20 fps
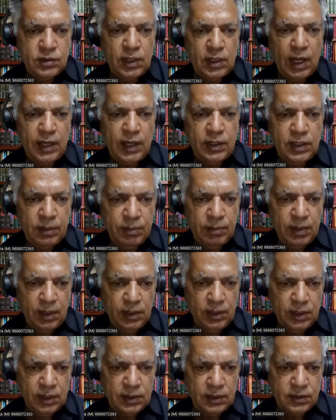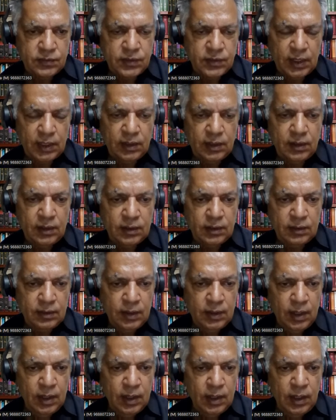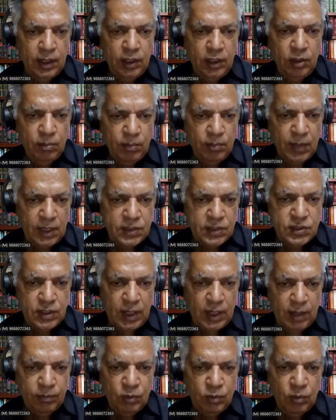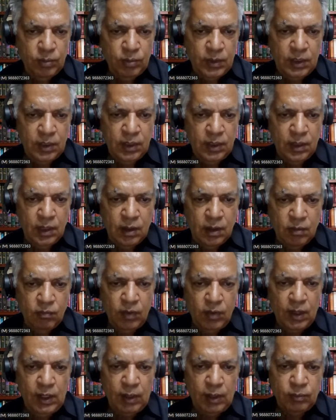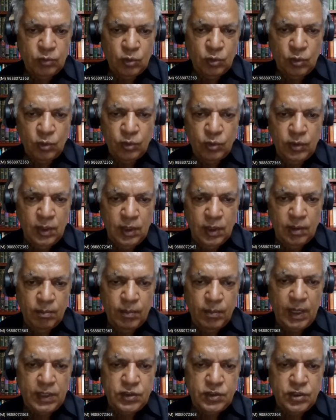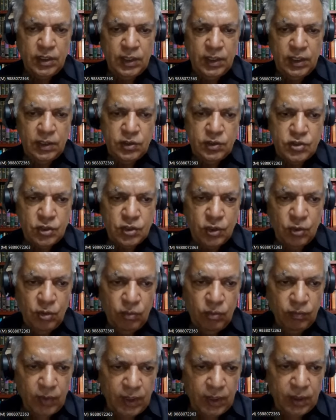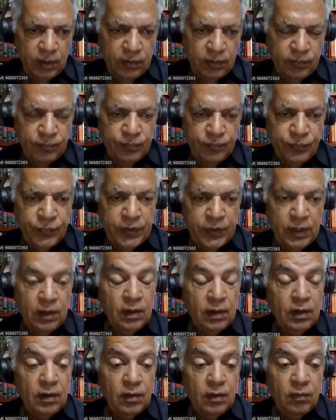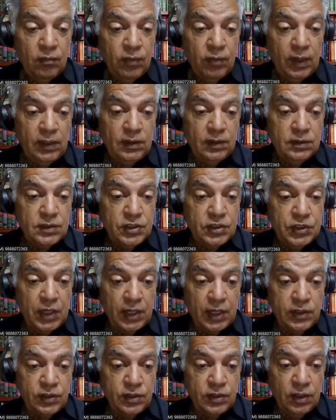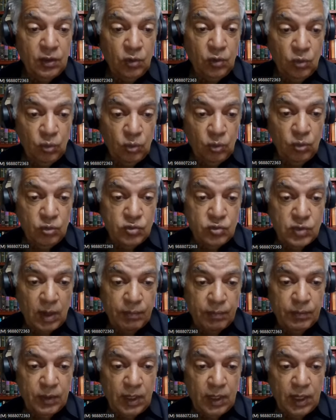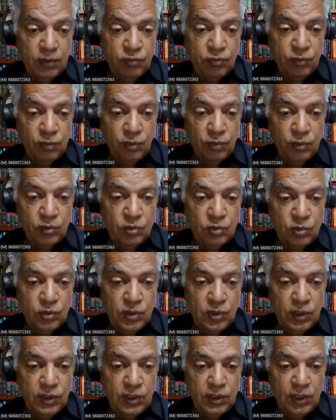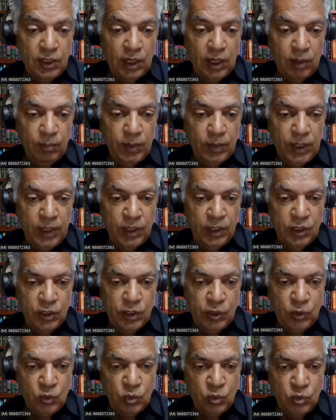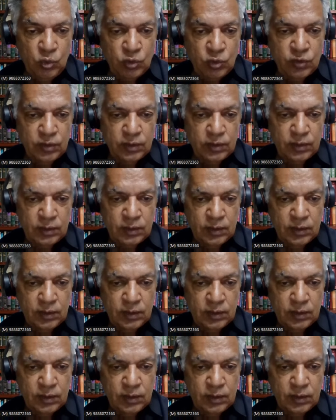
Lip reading: chargeable under this Act, it must have to be one of those mentioned in Schedule 1. What Section 2, Subclause 4 uses the term includes